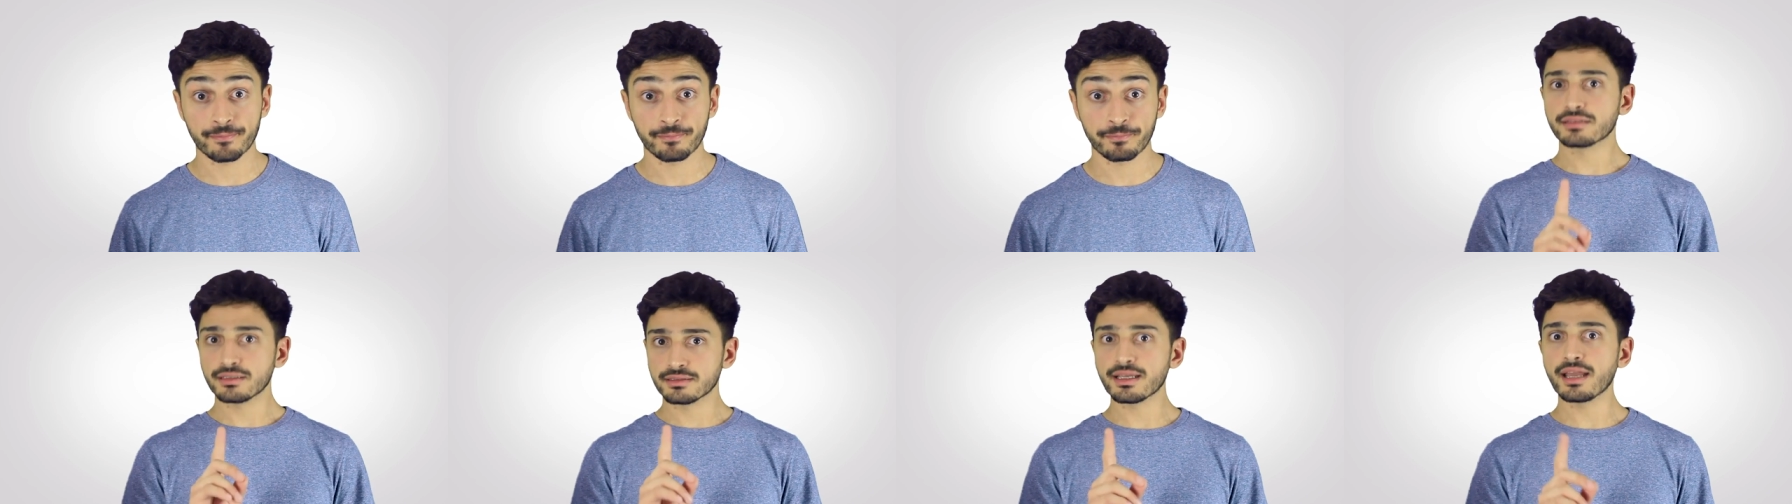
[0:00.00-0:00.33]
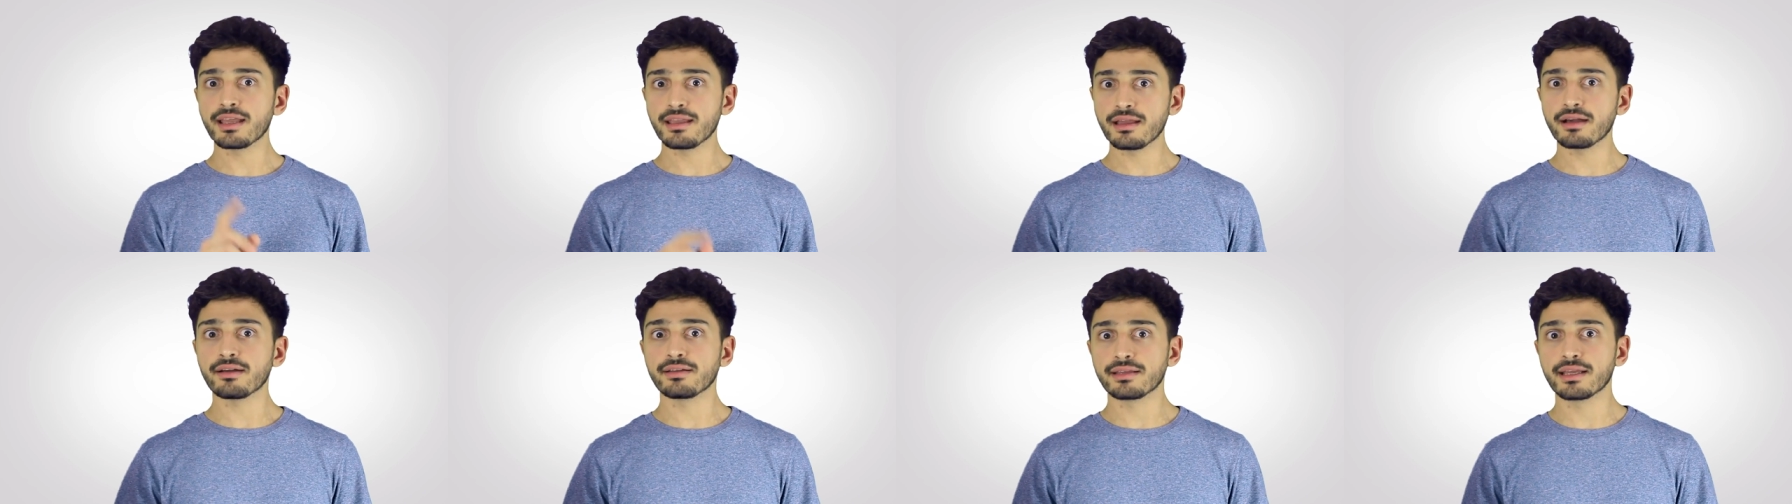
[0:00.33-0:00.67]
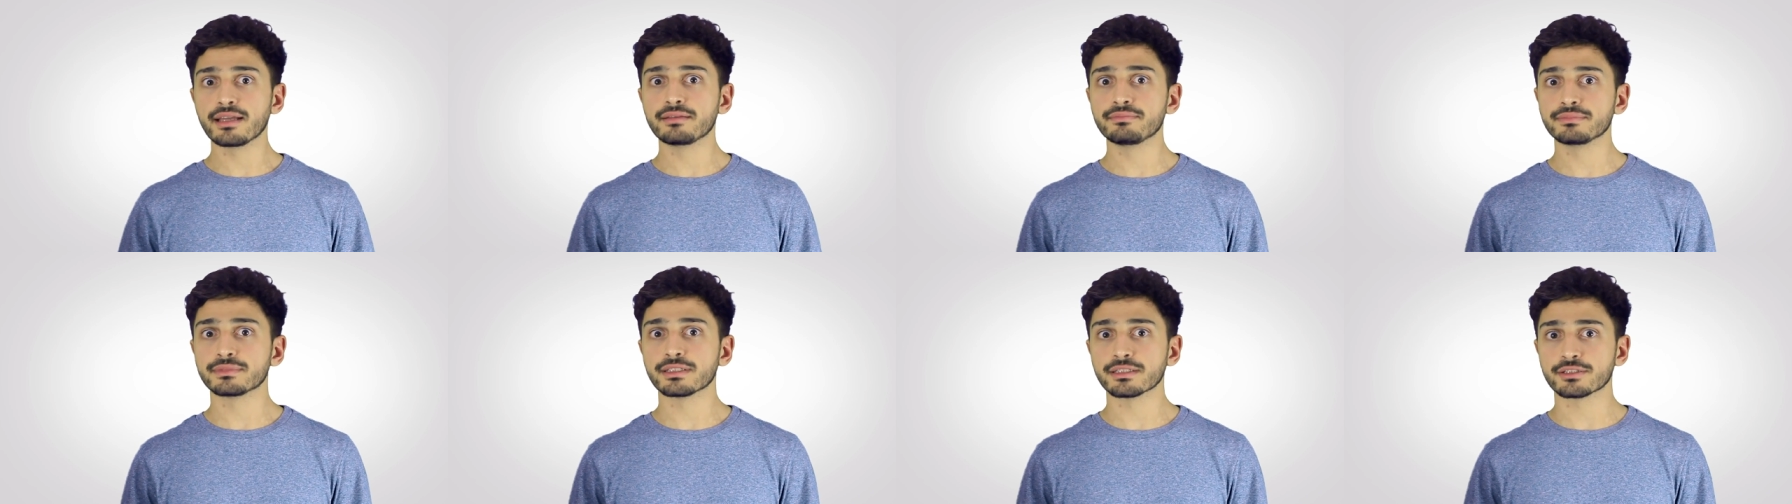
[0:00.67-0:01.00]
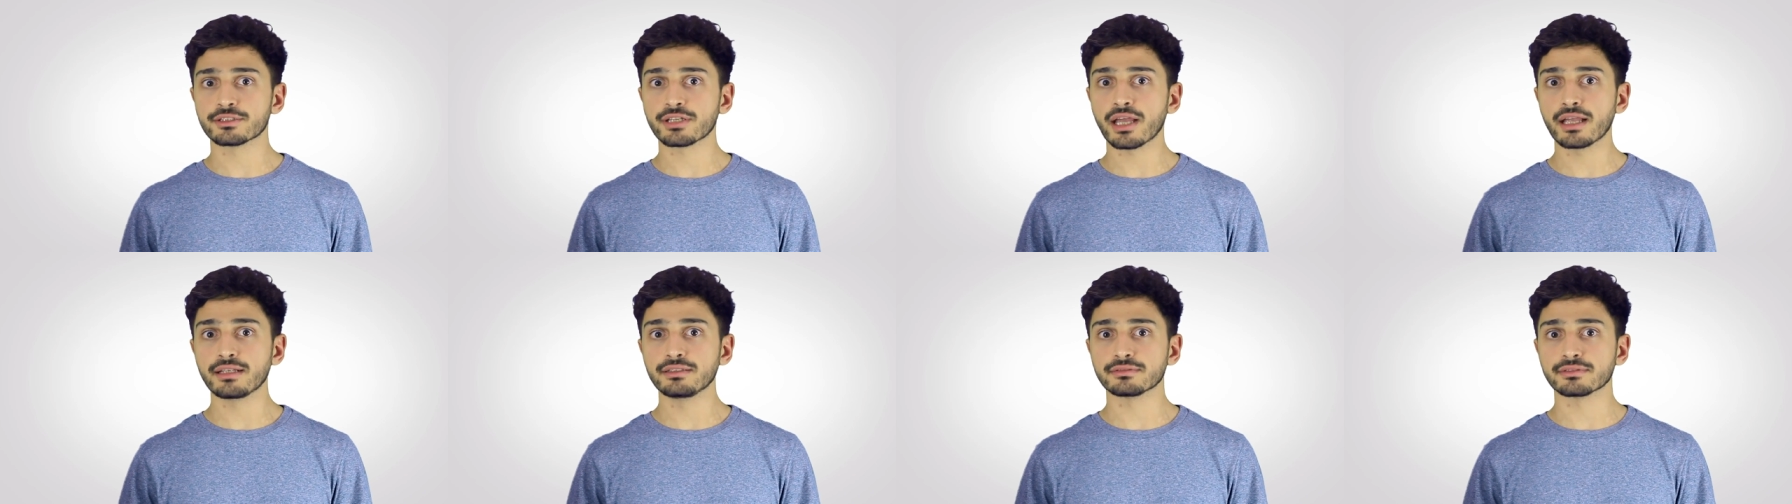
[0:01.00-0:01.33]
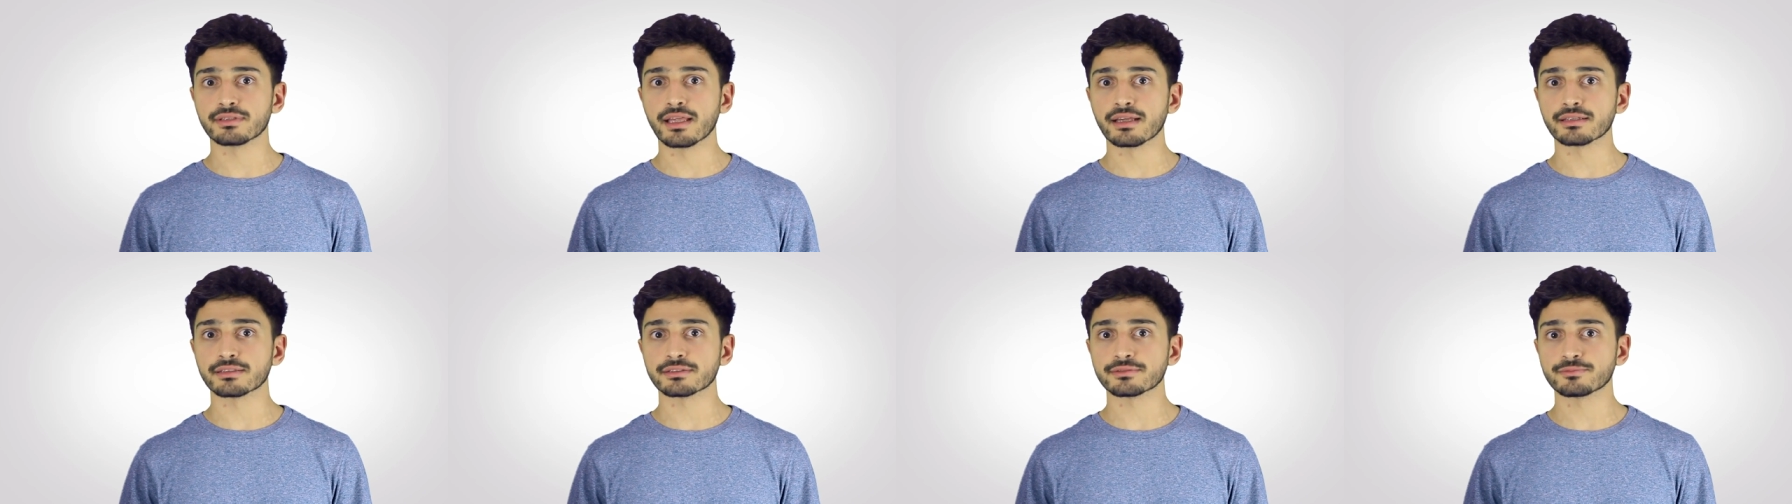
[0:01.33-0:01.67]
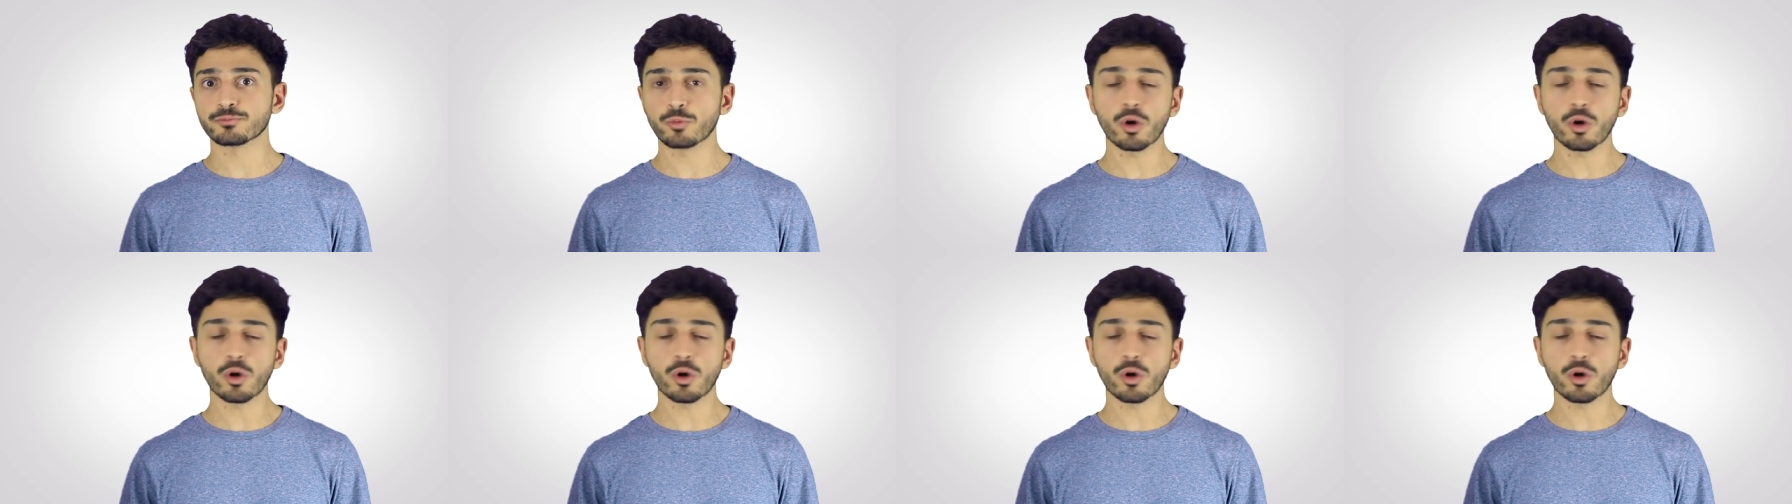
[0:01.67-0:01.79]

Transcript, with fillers: Today I aim to change this,